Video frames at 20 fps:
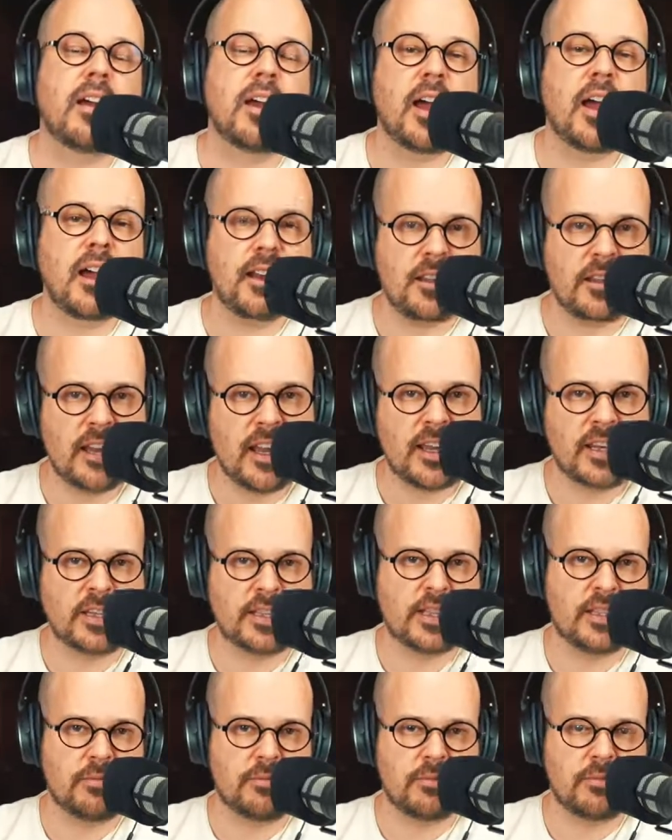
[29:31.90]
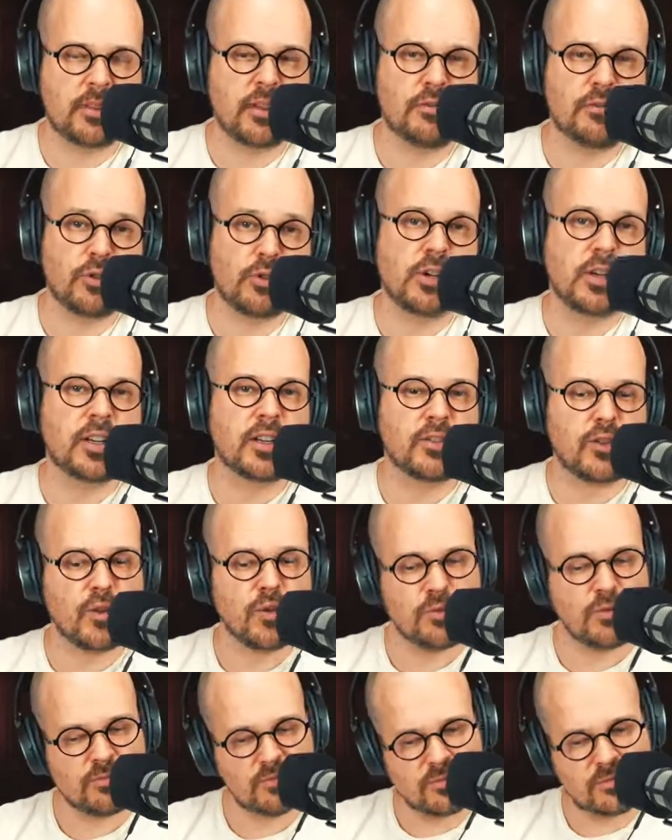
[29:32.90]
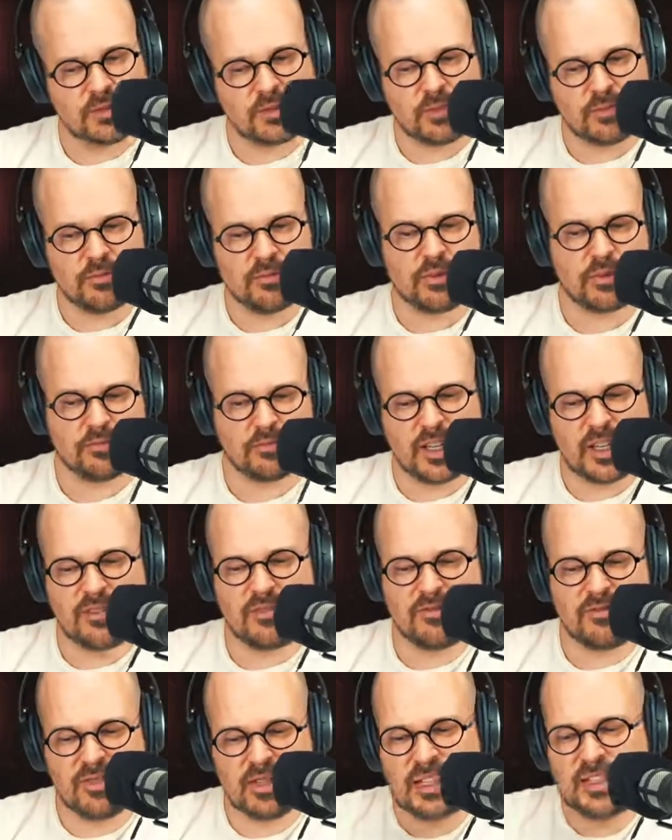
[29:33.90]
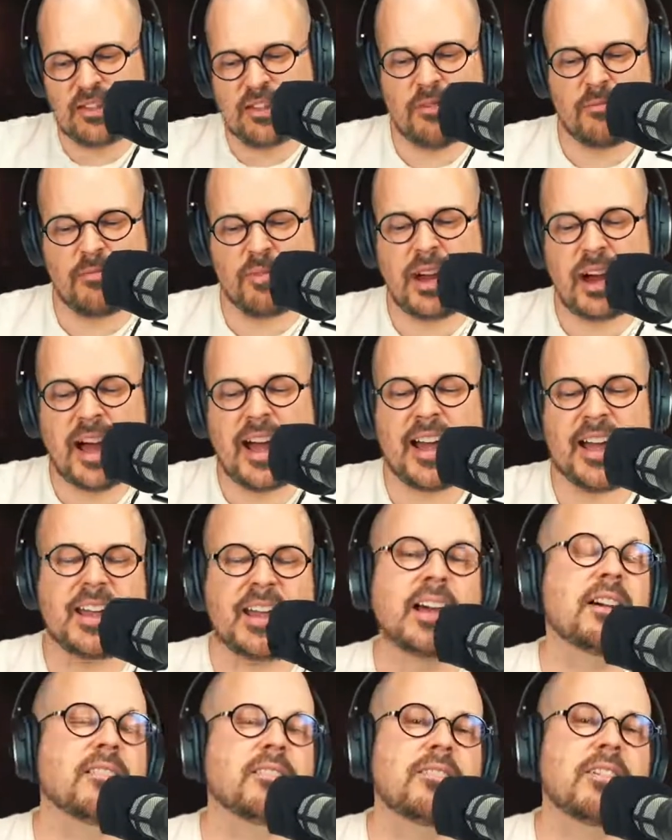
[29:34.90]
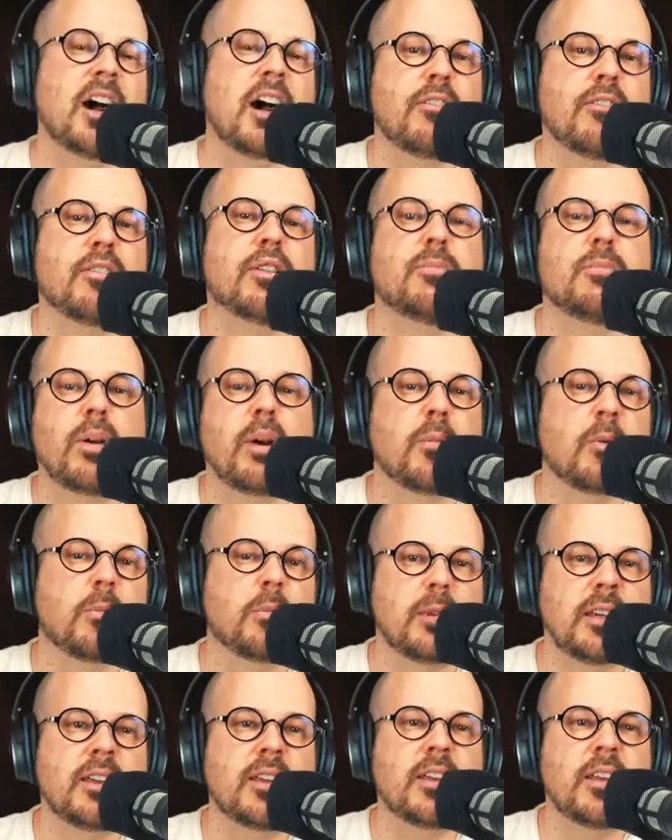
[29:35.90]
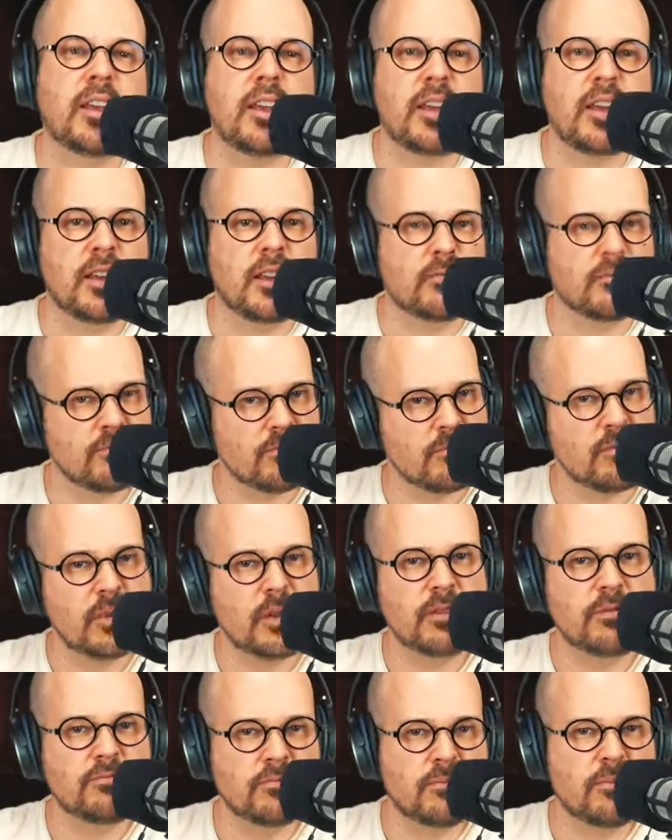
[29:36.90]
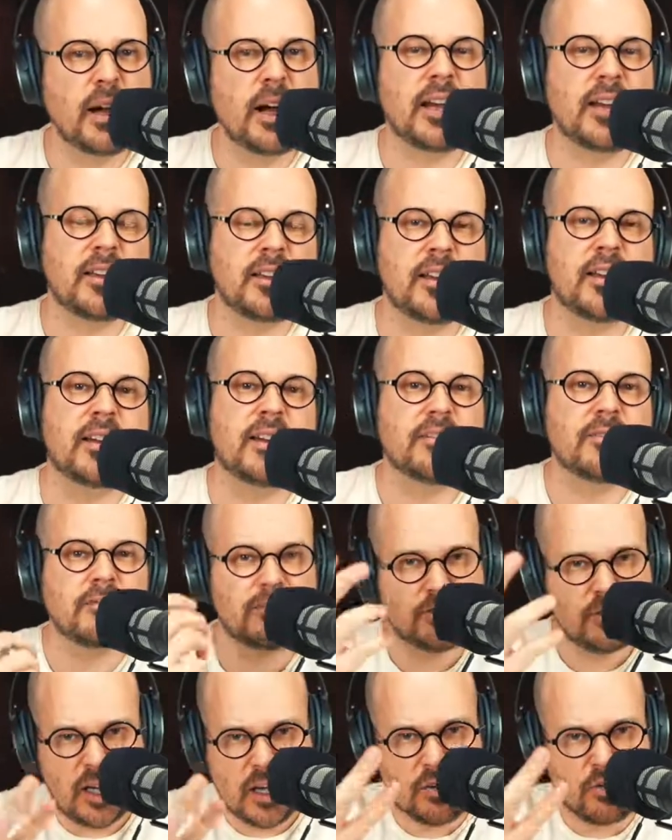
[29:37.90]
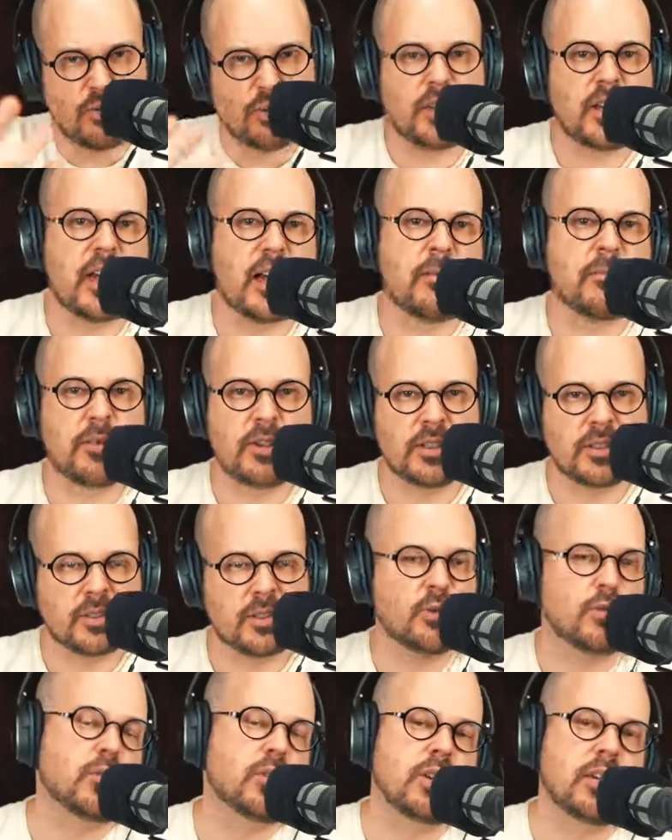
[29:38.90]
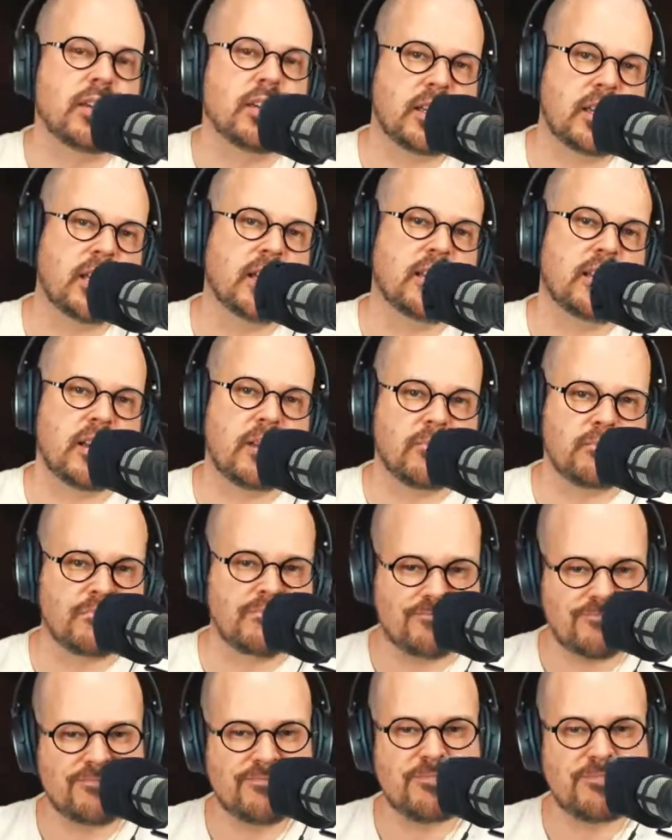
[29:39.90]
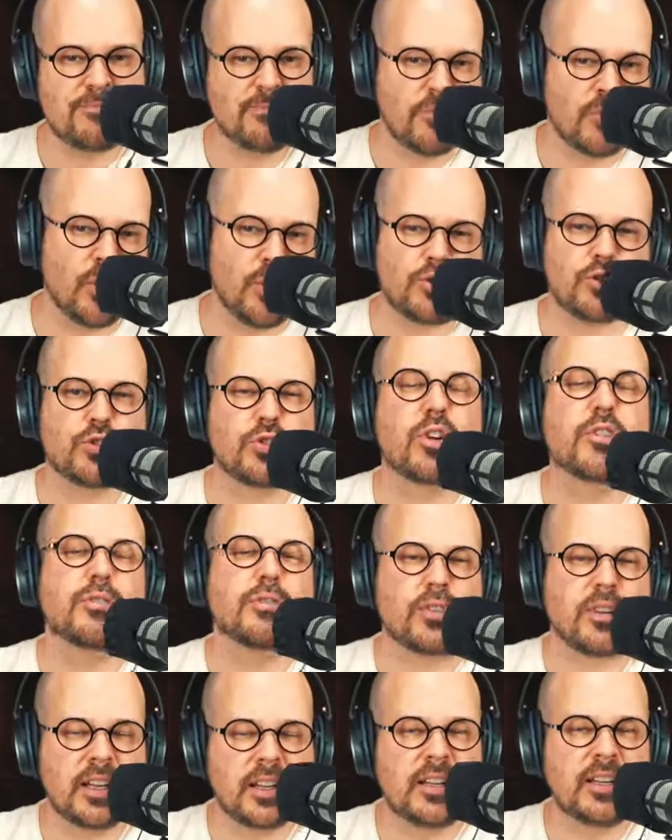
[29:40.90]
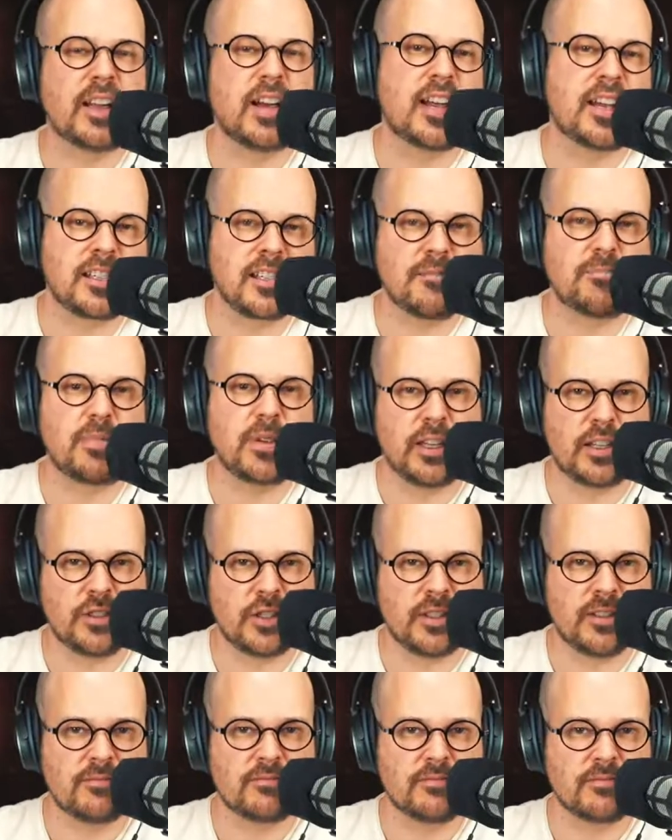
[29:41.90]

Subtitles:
And next step, if you're gonna go the number higher, I will probably buy a good camera, so you can get a more soft and nice picture.